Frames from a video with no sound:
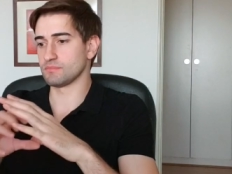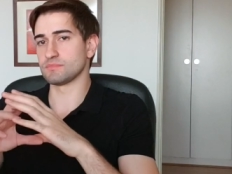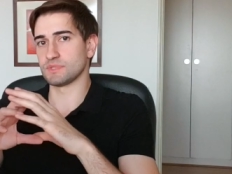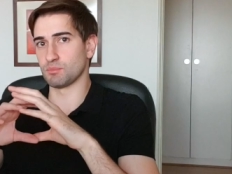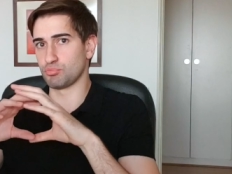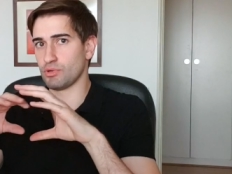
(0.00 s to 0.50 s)

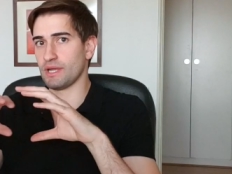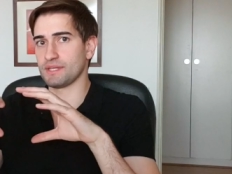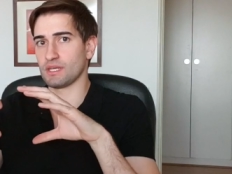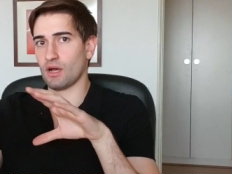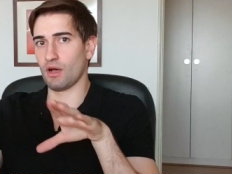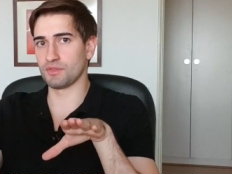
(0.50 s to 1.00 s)
the
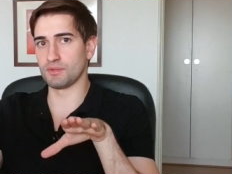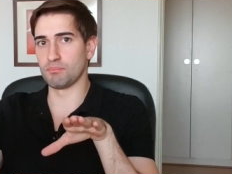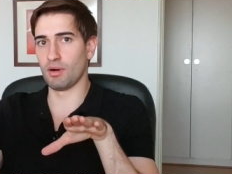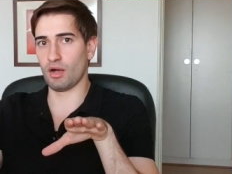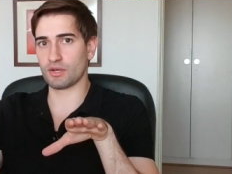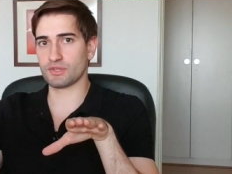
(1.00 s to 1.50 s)
branding on the
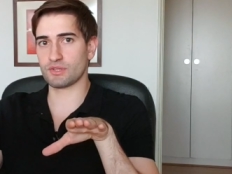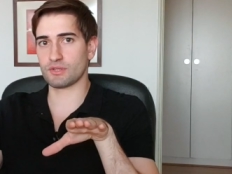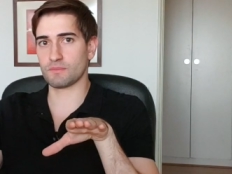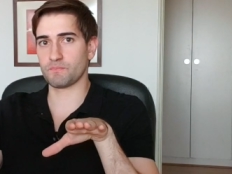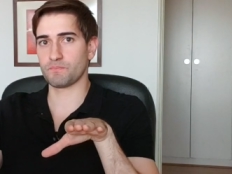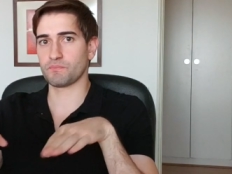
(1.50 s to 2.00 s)

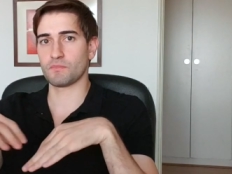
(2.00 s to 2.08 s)
box,